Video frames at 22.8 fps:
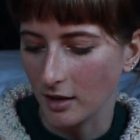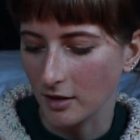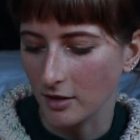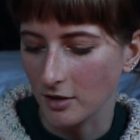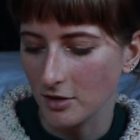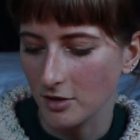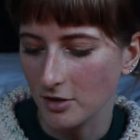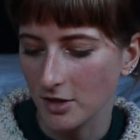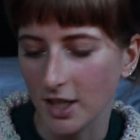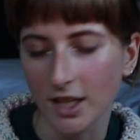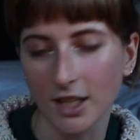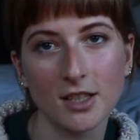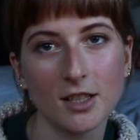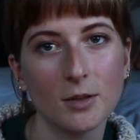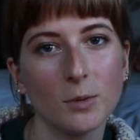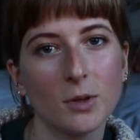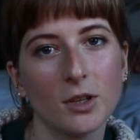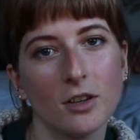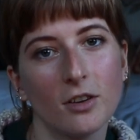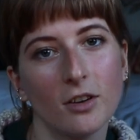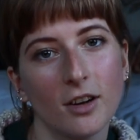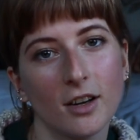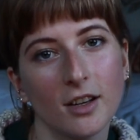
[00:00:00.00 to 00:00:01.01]
and chatting
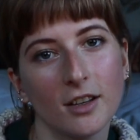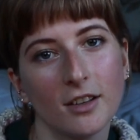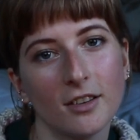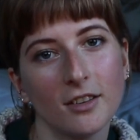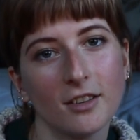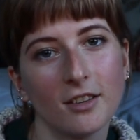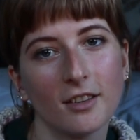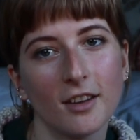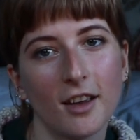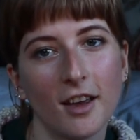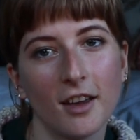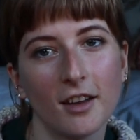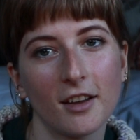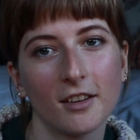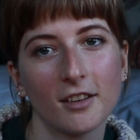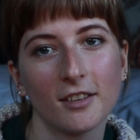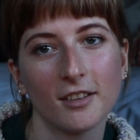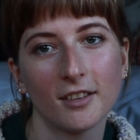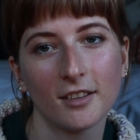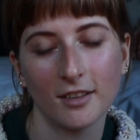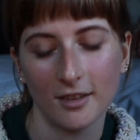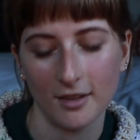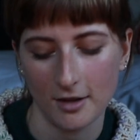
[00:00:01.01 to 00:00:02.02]
with you guys,
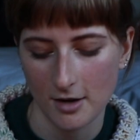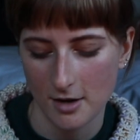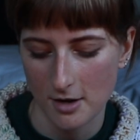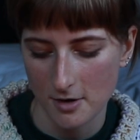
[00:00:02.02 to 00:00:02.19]
and